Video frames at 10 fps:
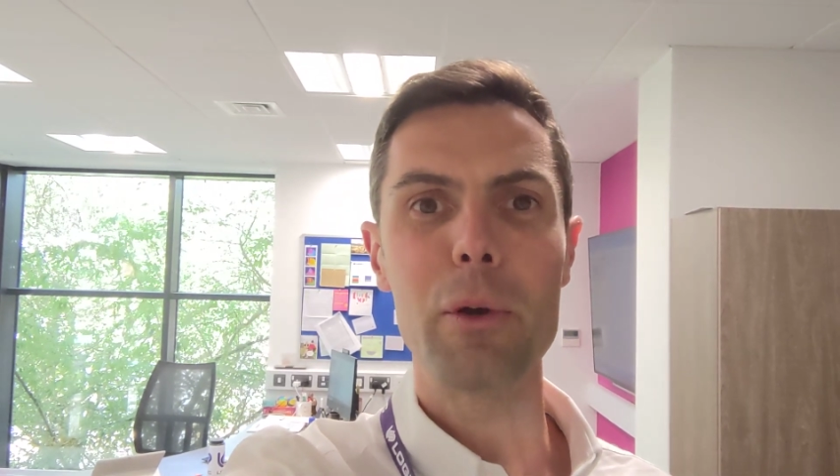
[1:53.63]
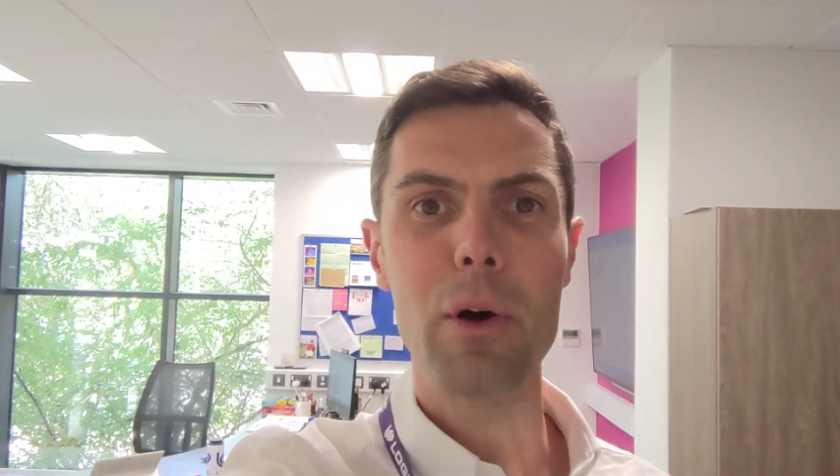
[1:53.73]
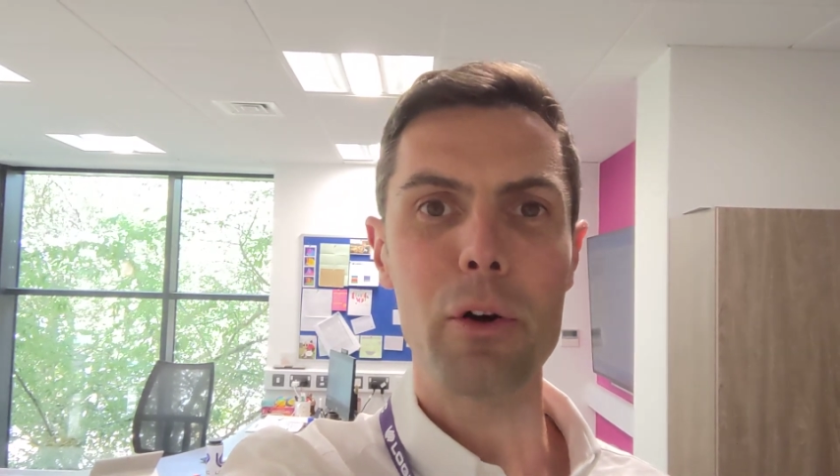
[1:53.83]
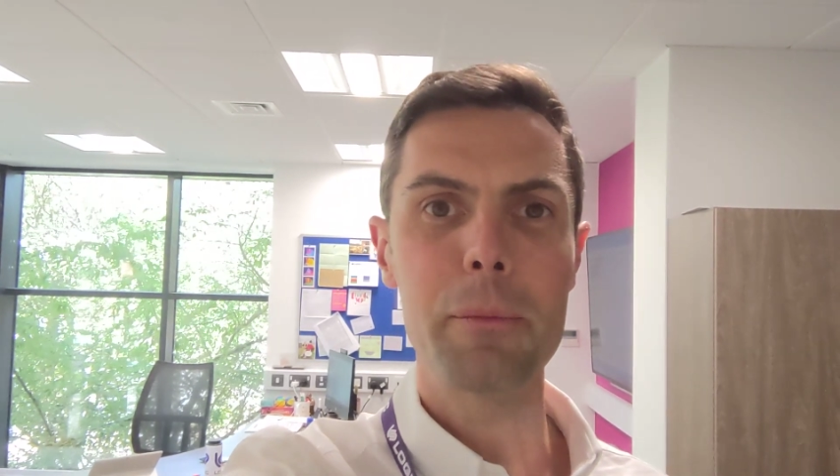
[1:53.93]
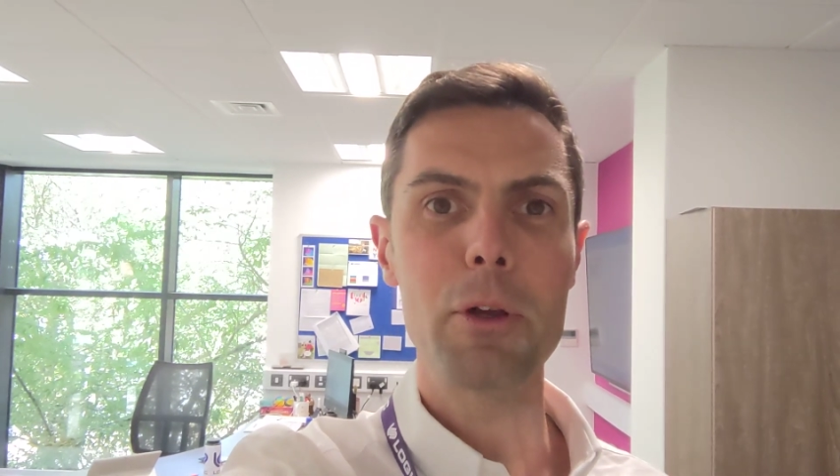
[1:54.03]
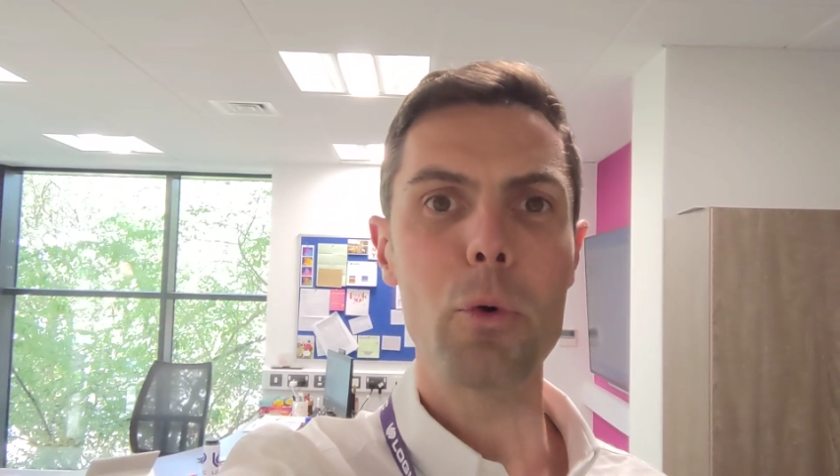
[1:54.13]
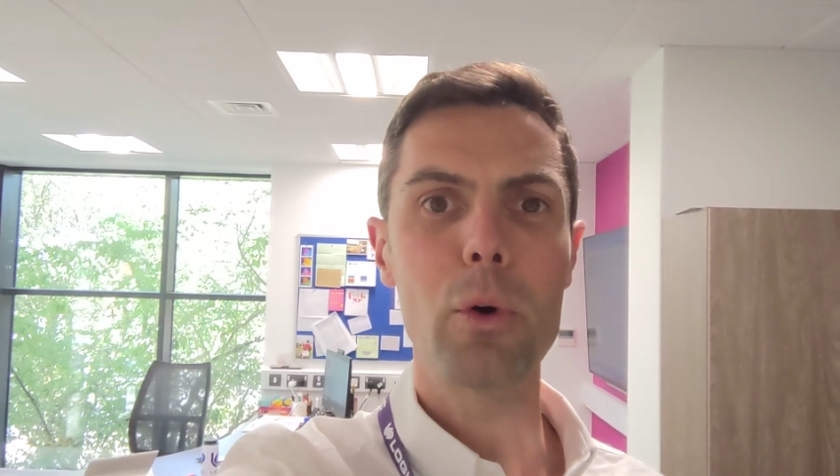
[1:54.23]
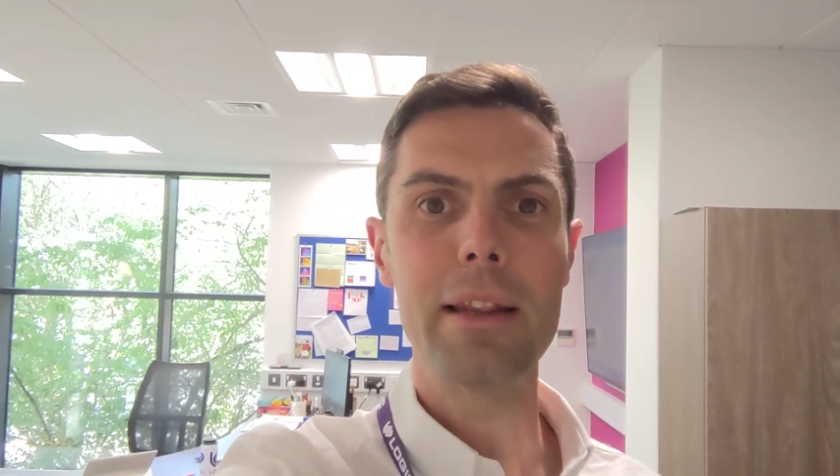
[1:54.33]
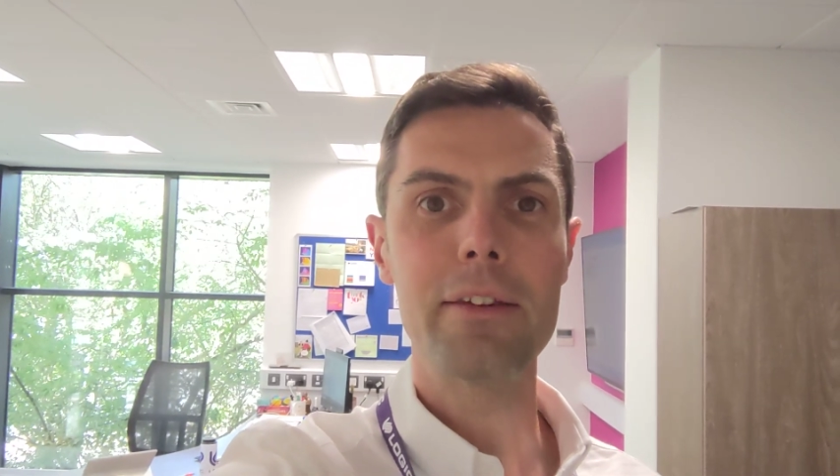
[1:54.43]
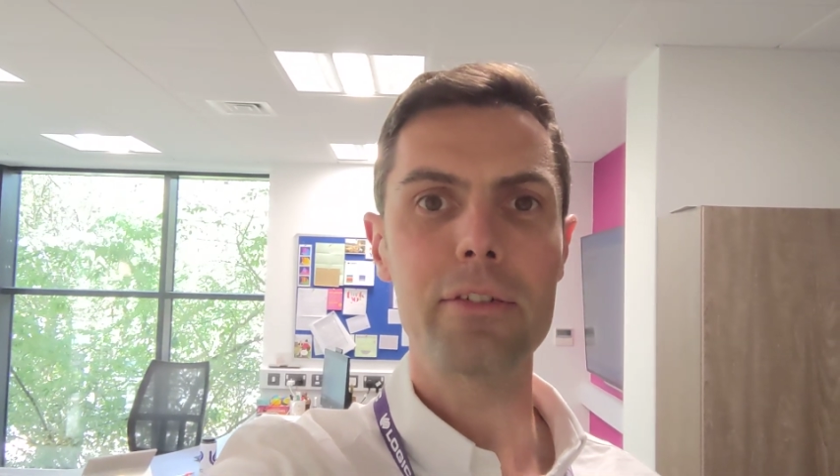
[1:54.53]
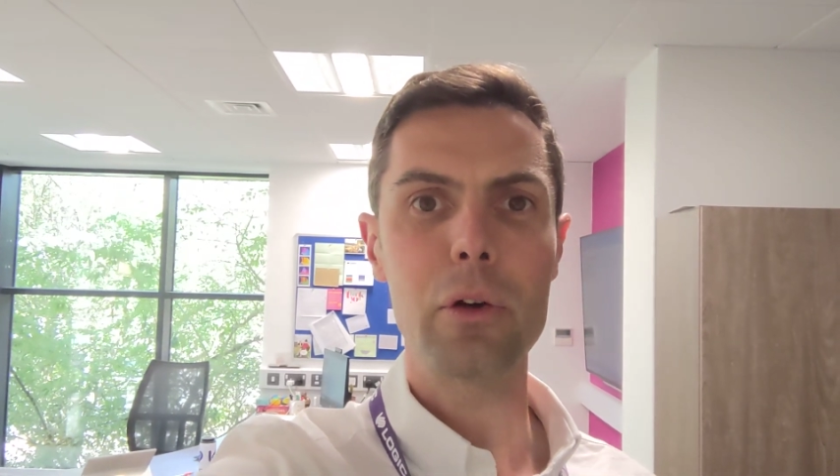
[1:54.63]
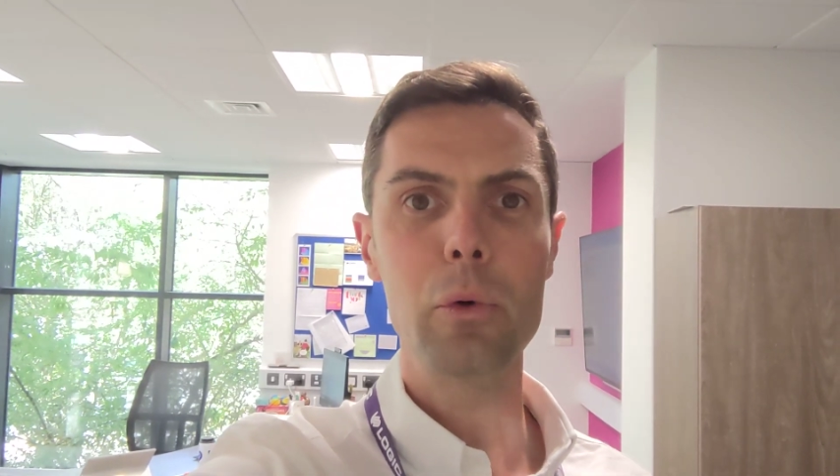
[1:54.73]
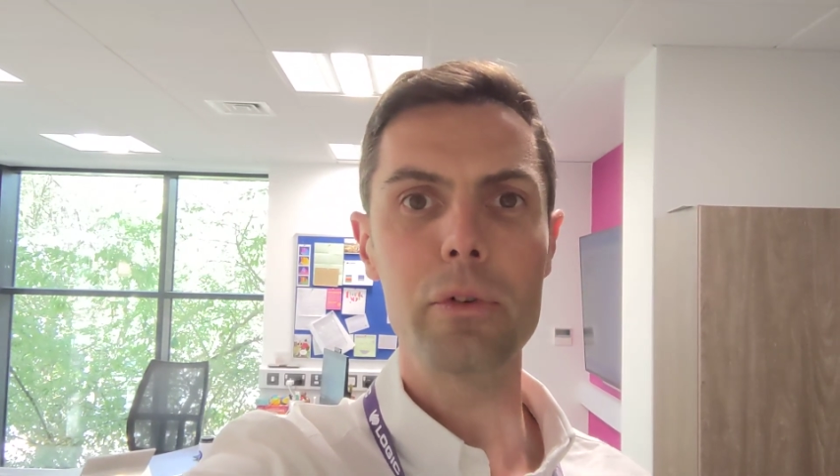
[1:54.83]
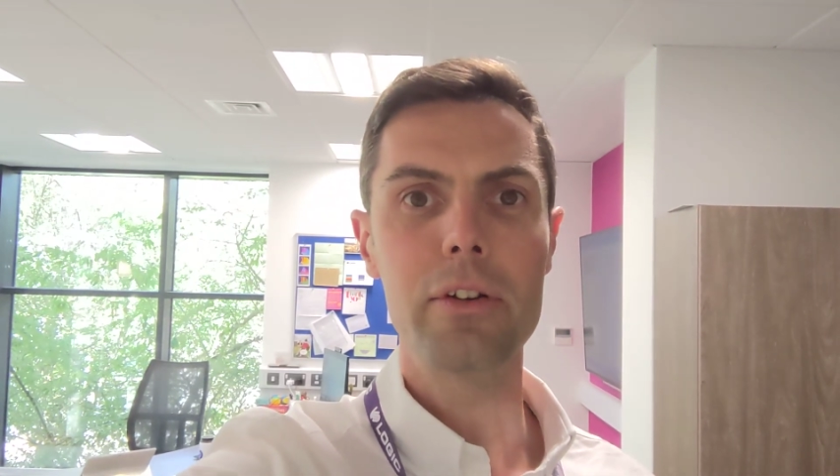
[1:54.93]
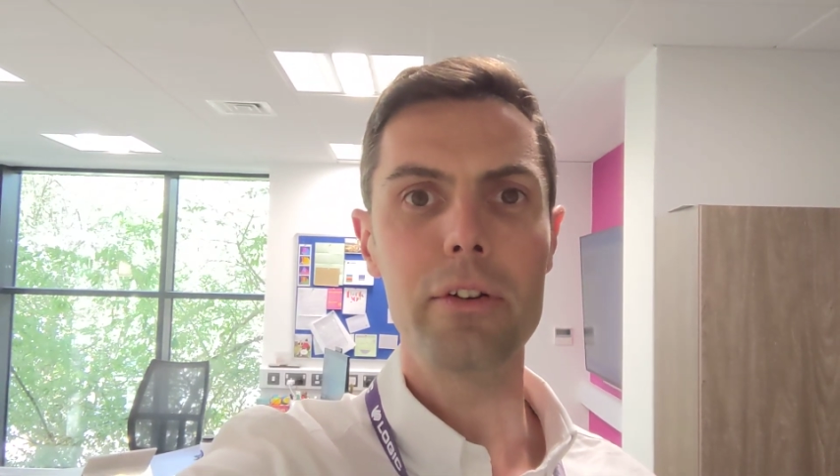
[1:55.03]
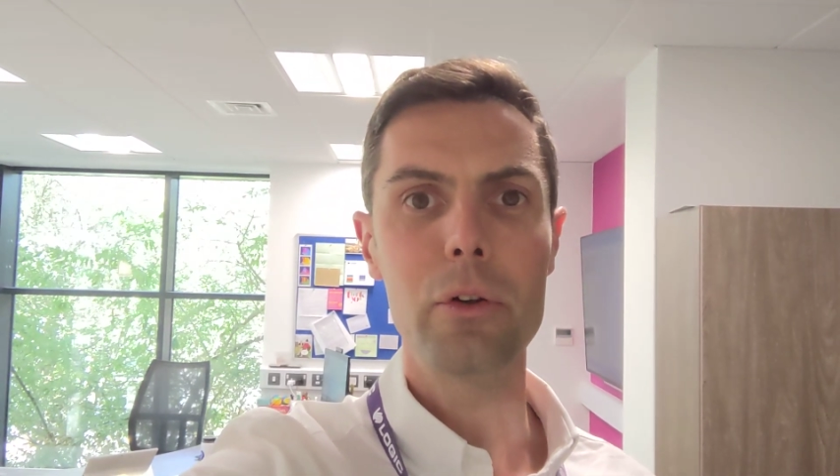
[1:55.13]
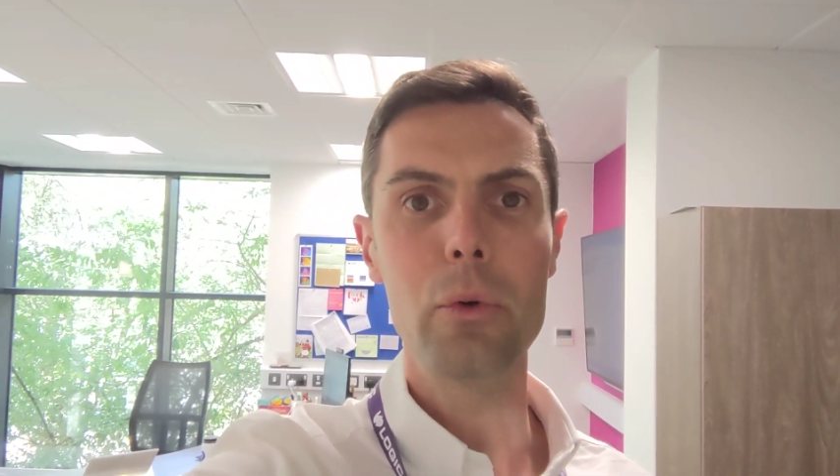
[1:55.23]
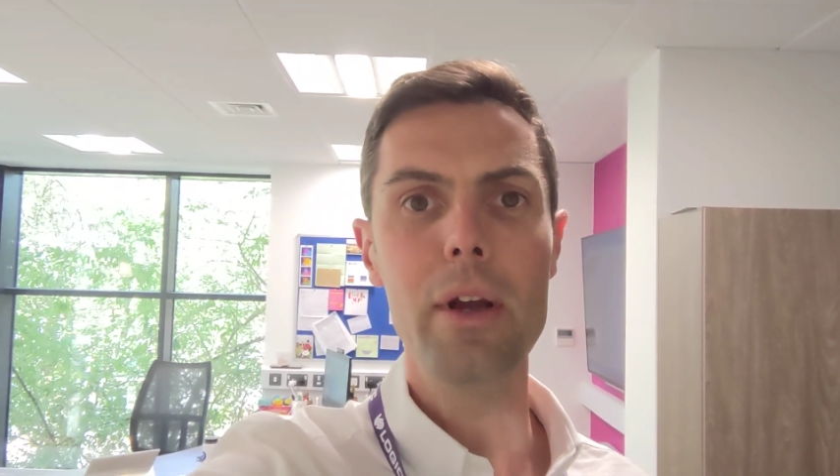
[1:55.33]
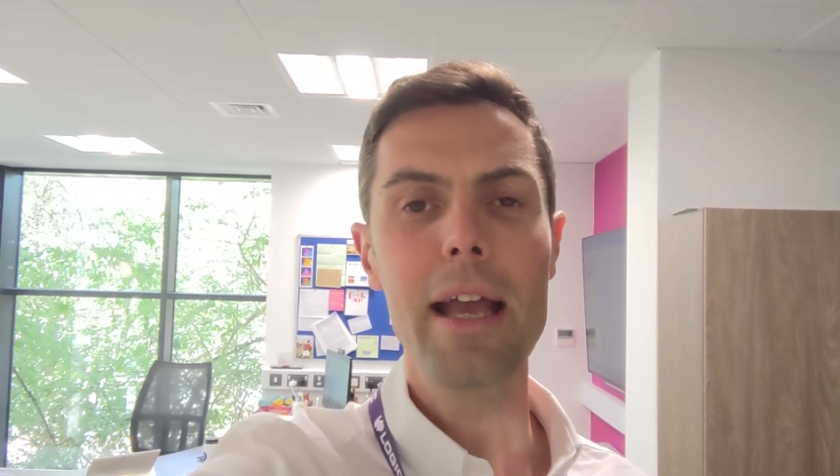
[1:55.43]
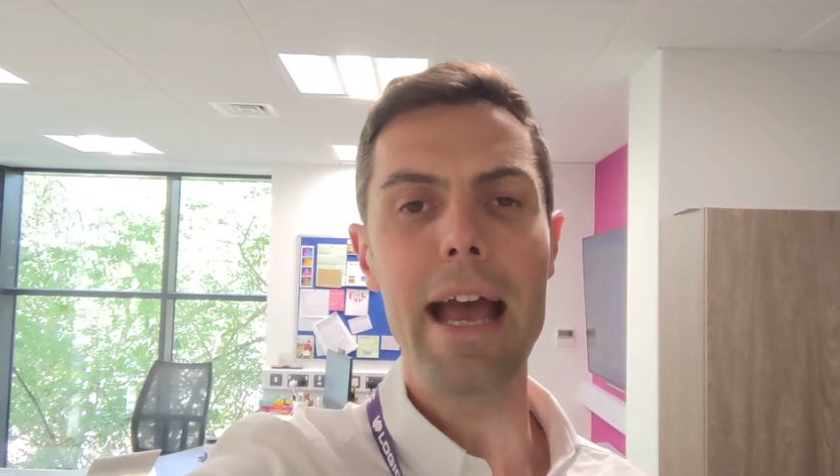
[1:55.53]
welcome you all into school to do